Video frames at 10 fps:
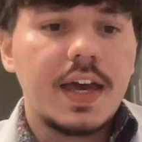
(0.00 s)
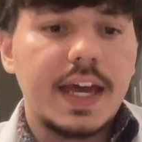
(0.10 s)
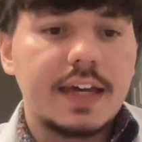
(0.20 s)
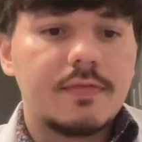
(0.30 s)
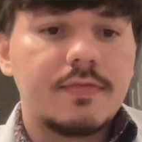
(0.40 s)

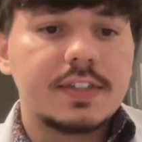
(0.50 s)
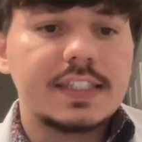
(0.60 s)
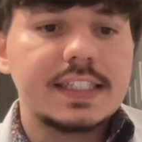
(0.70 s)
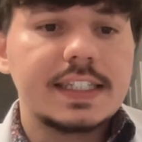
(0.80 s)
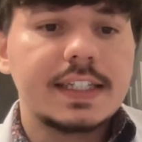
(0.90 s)
and
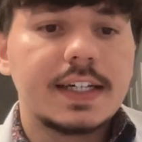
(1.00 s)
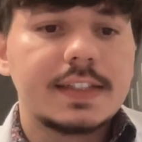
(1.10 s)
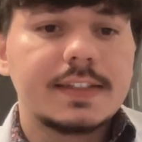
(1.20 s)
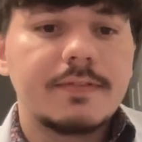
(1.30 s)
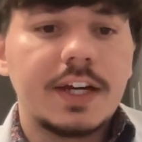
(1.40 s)
fatigue
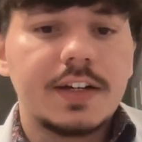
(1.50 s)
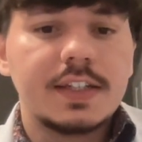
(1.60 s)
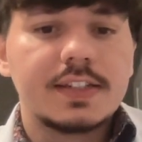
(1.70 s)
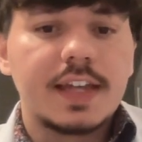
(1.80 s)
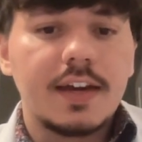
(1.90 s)

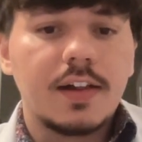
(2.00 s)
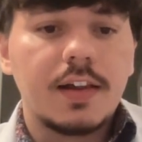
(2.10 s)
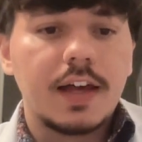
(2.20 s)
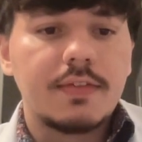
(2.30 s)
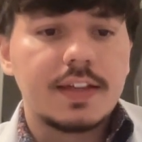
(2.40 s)
severity
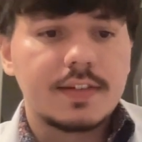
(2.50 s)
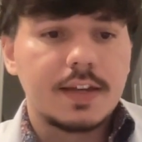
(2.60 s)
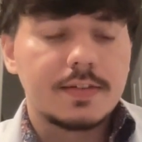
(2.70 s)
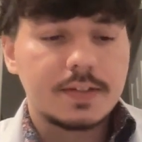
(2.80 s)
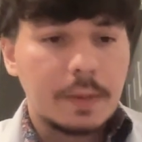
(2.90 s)
scale,
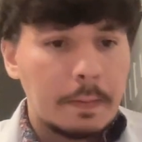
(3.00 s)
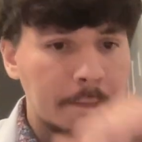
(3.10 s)
FSS.